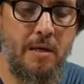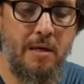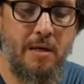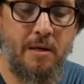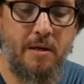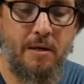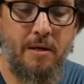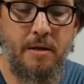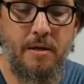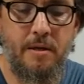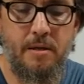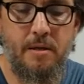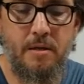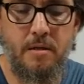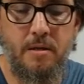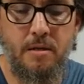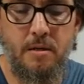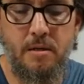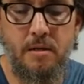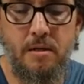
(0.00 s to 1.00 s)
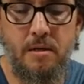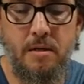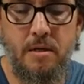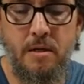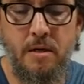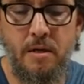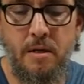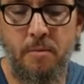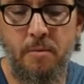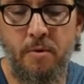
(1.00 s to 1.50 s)
Okay.
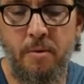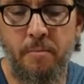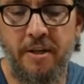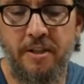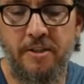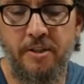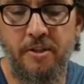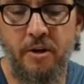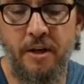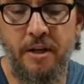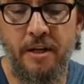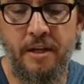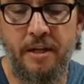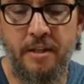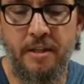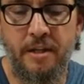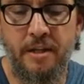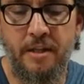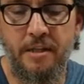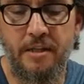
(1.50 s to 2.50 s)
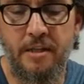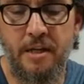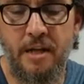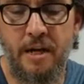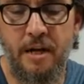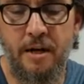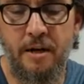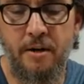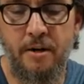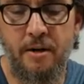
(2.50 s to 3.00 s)
I want to make sure I get the
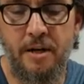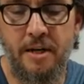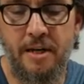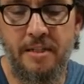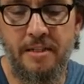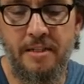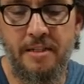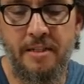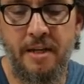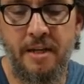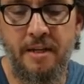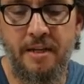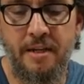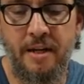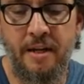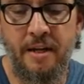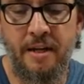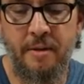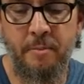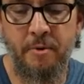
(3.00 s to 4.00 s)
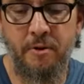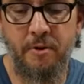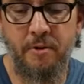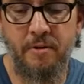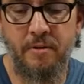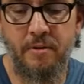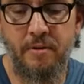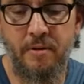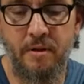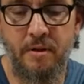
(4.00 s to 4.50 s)
entire inside diameter
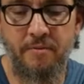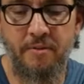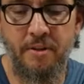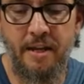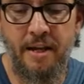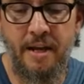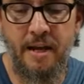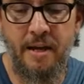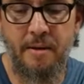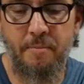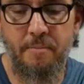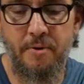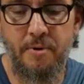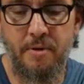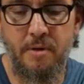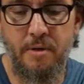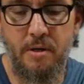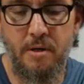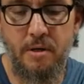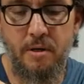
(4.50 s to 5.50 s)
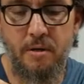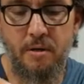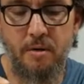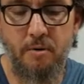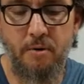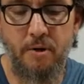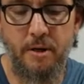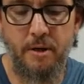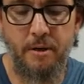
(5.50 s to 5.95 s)
of the cap. Okay.